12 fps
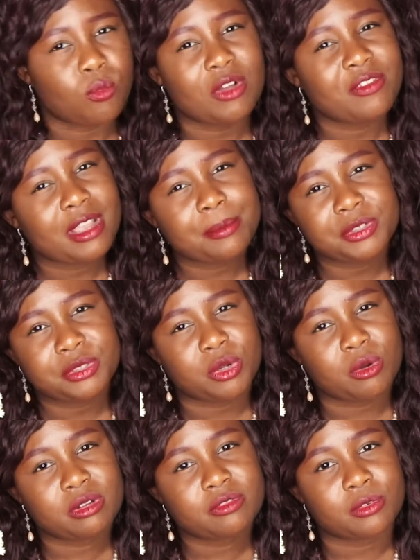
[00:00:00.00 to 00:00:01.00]
What vibe are you
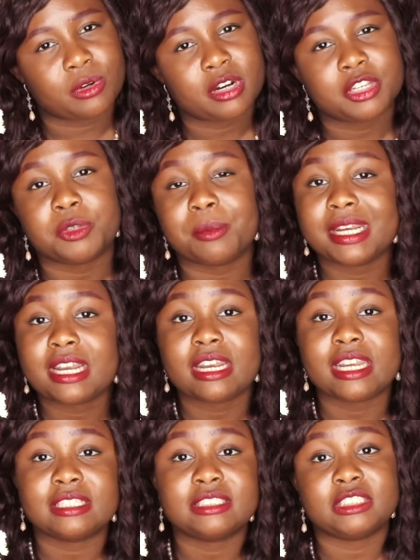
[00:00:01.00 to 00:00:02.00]
going for? You may
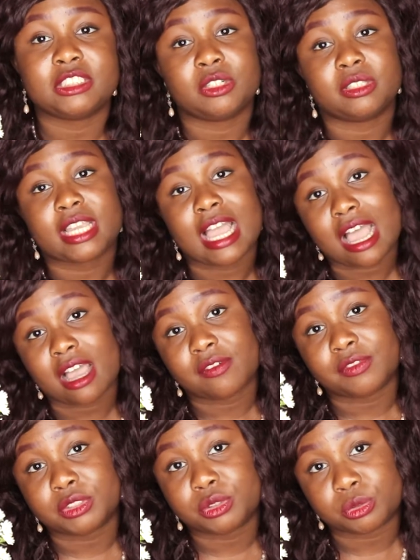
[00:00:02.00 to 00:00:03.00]
not necessarily
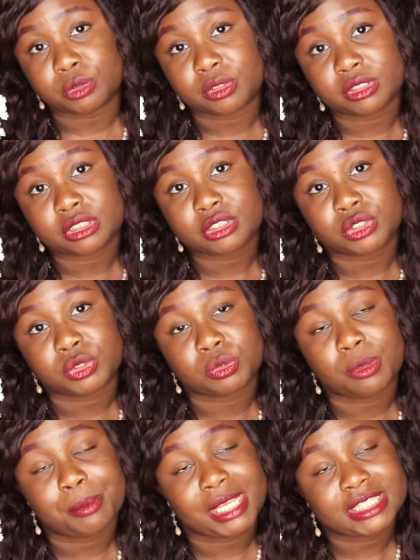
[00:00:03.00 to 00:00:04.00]
have the tools
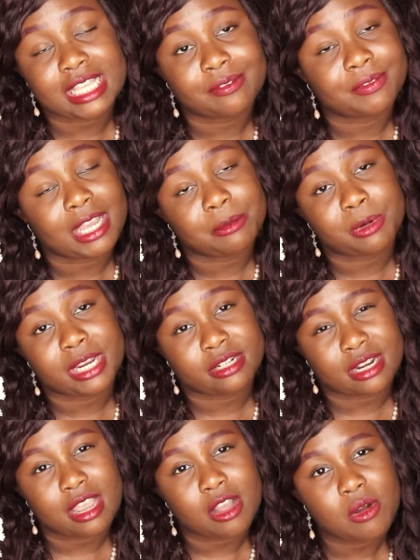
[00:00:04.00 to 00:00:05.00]
to make that vibe
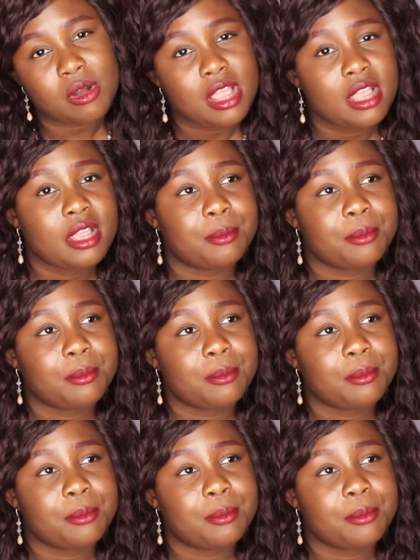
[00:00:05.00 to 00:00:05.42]
right now,